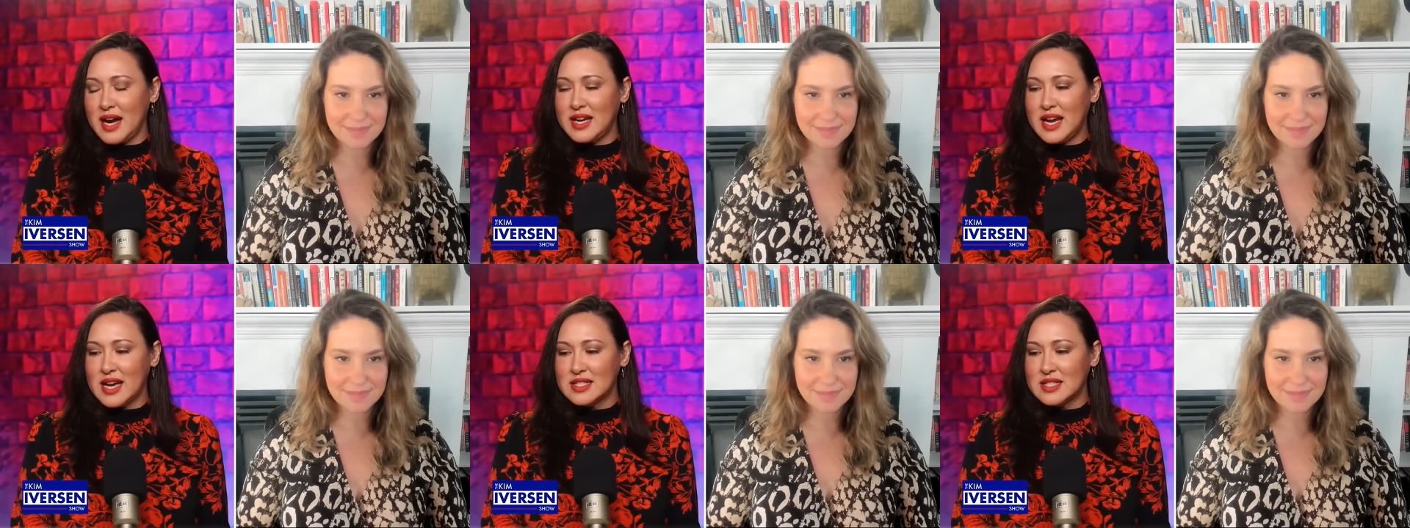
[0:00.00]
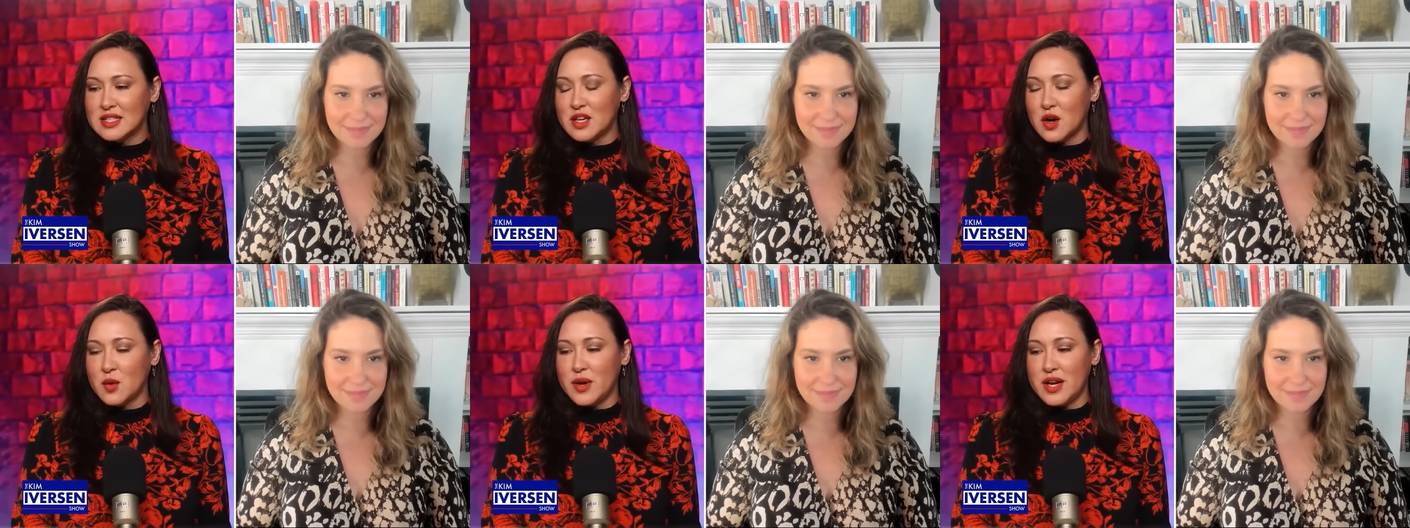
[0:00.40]
Speaker 1: I guess
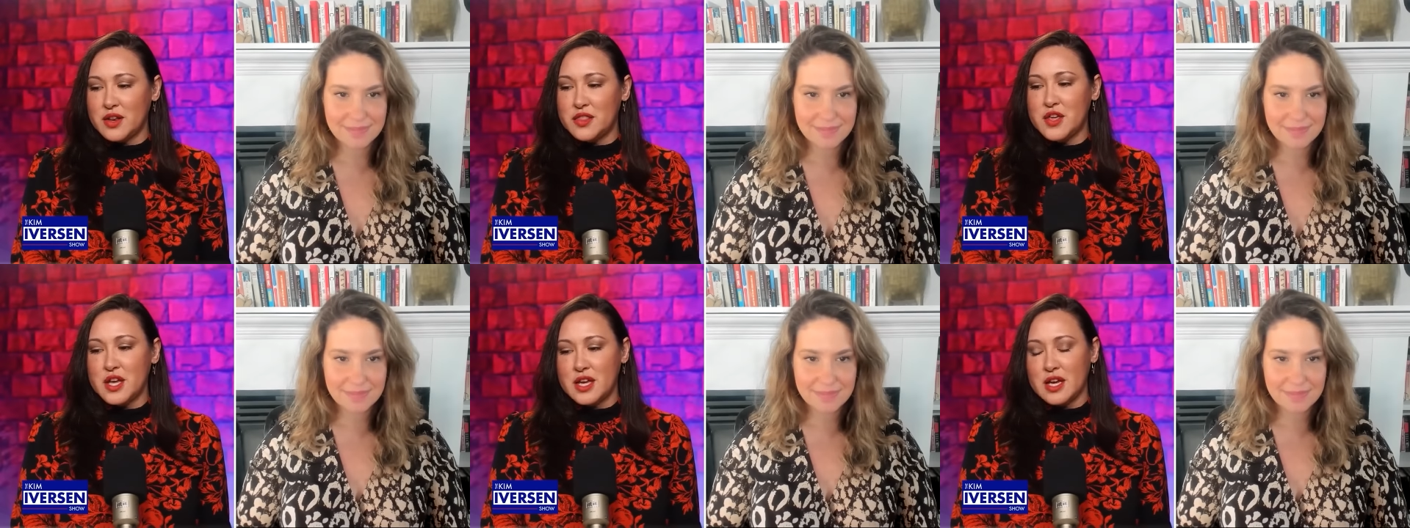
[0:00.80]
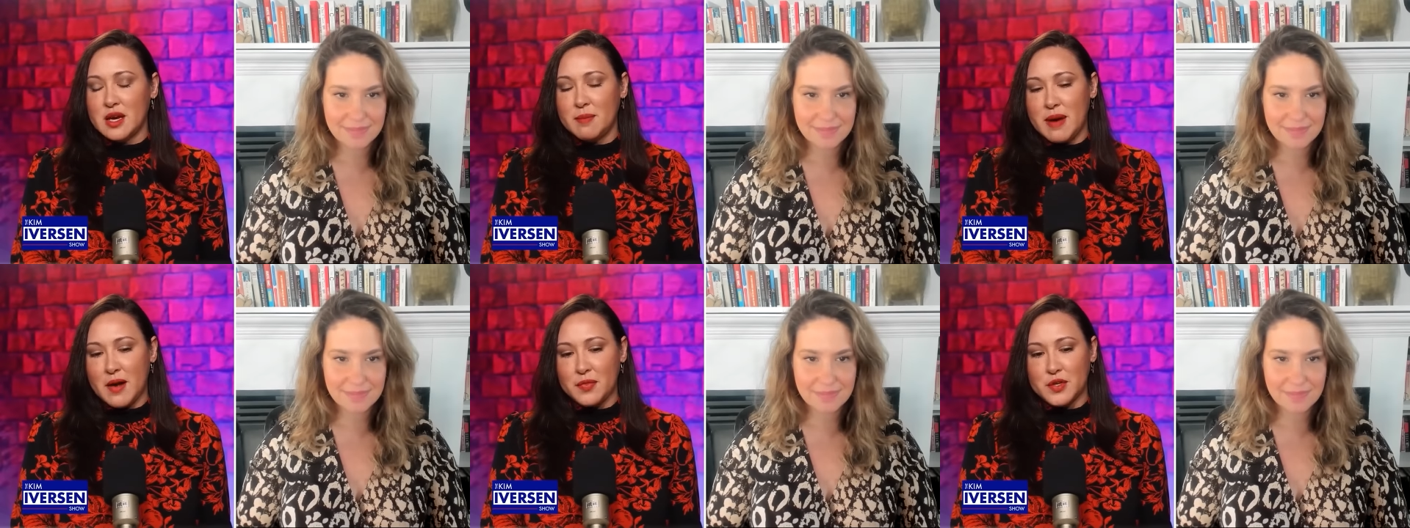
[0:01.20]
though, in thinking
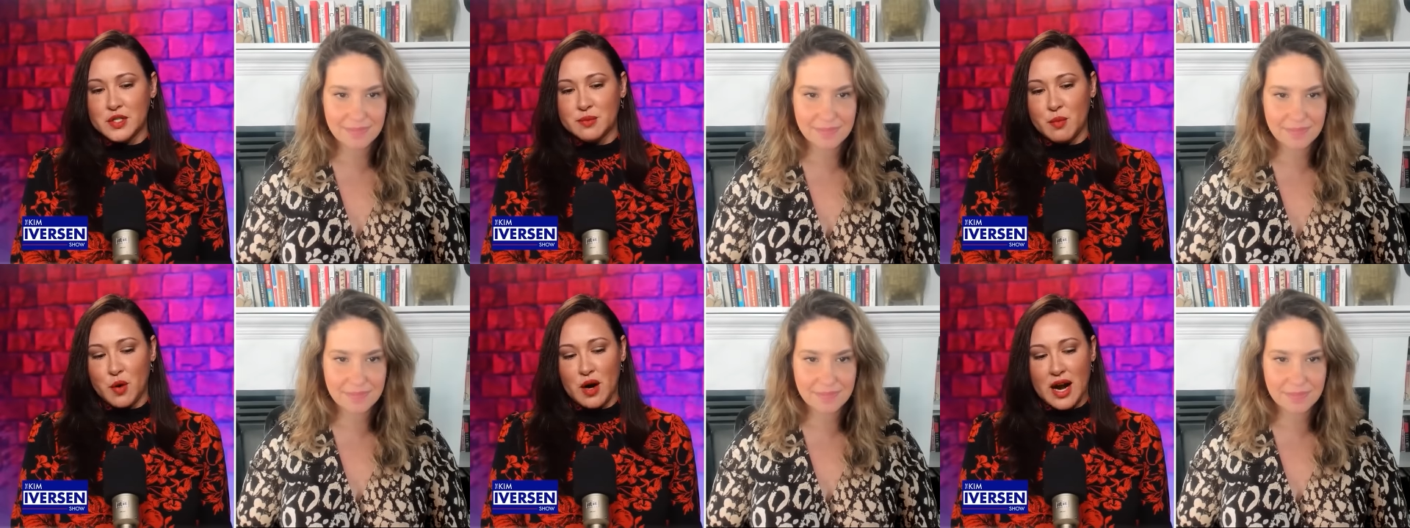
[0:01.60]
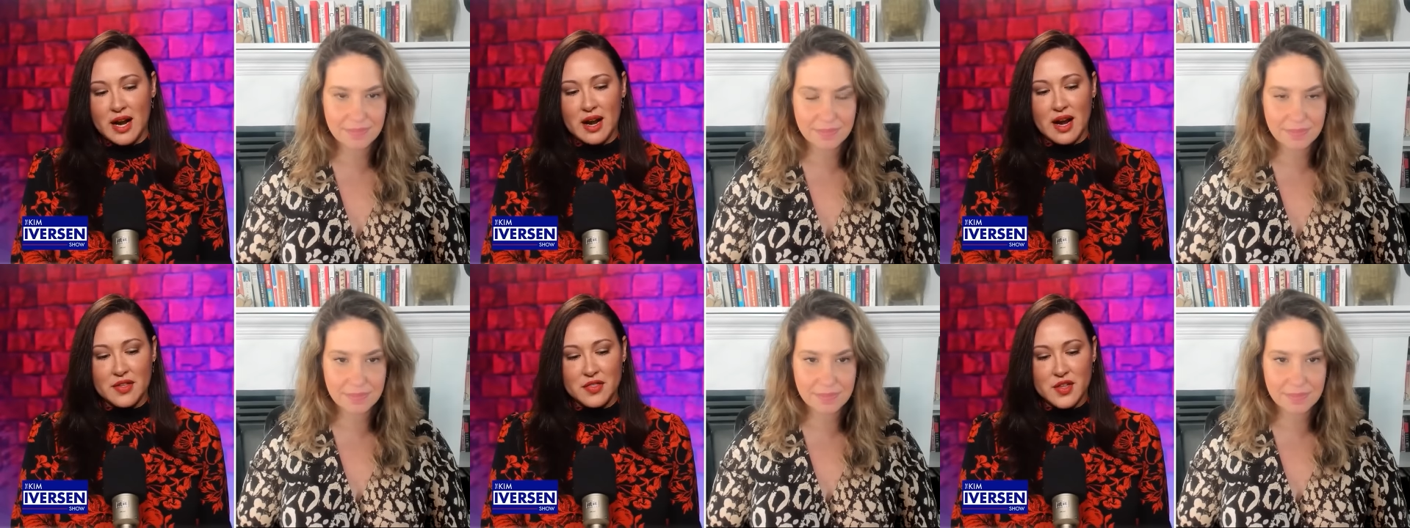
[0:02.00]
about this more,
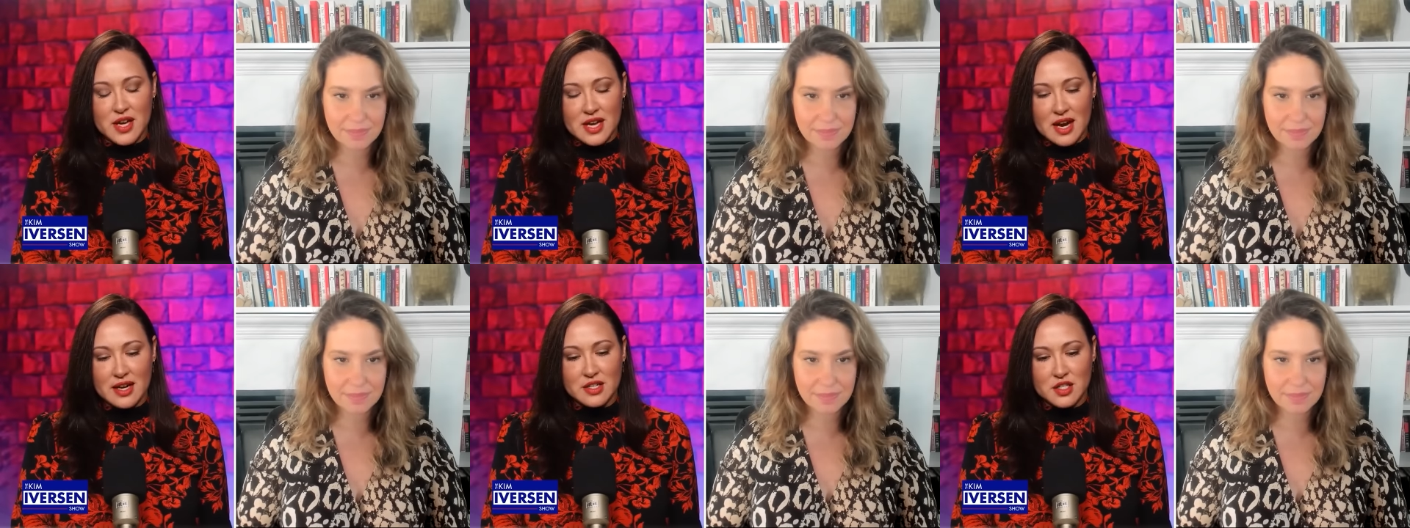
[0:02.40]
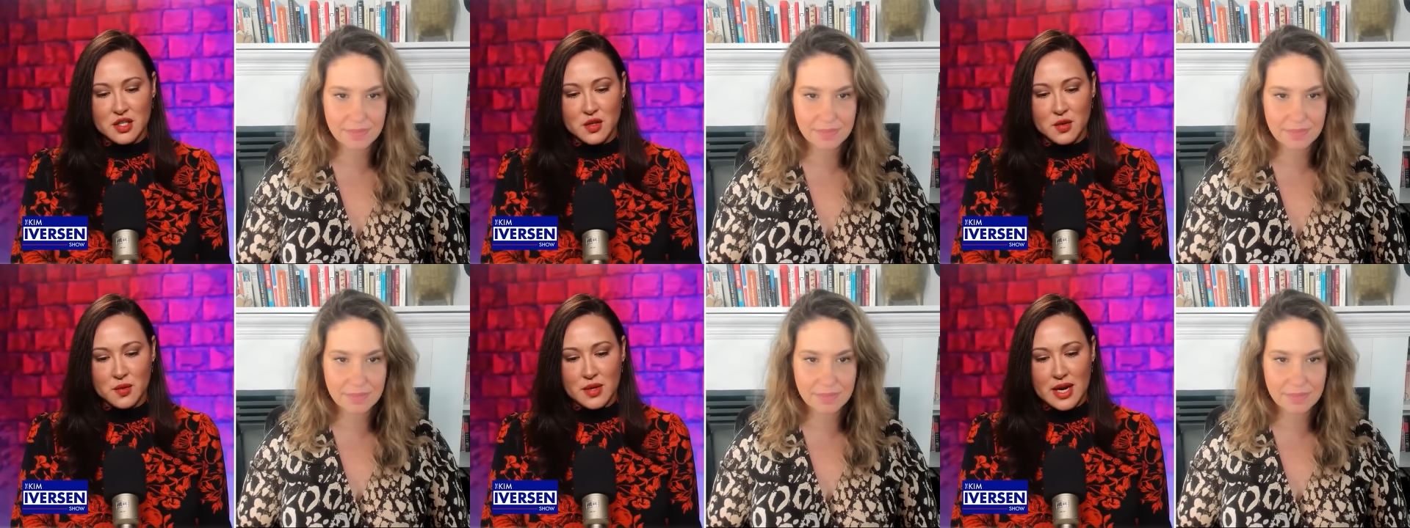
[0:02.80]
I, I think I
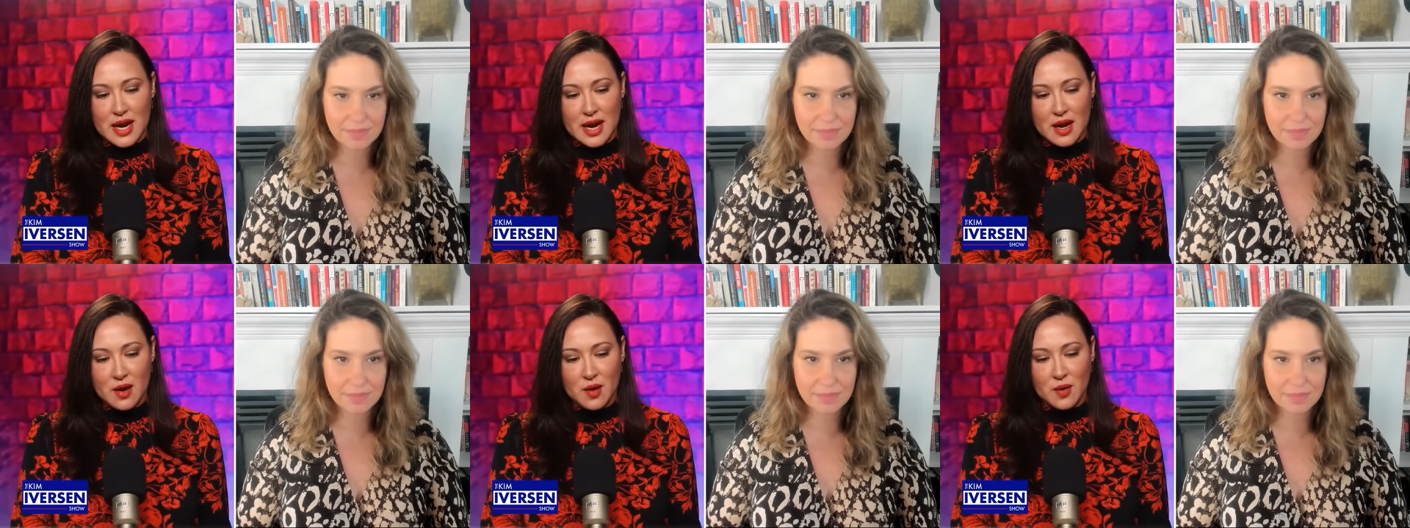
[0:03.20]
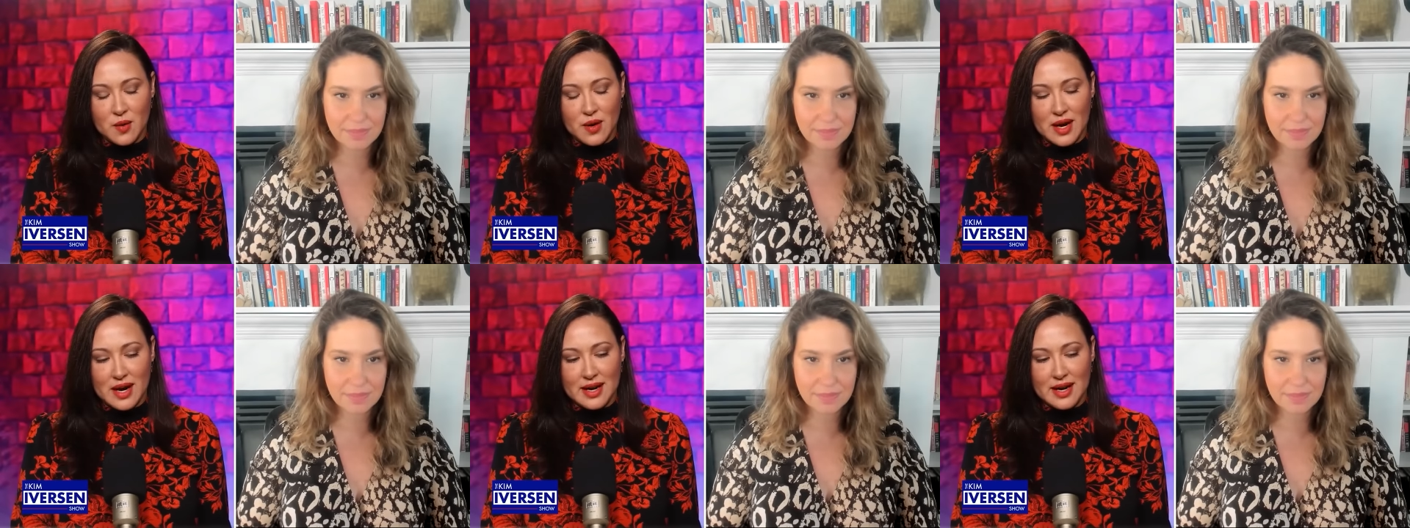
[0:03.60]
do now.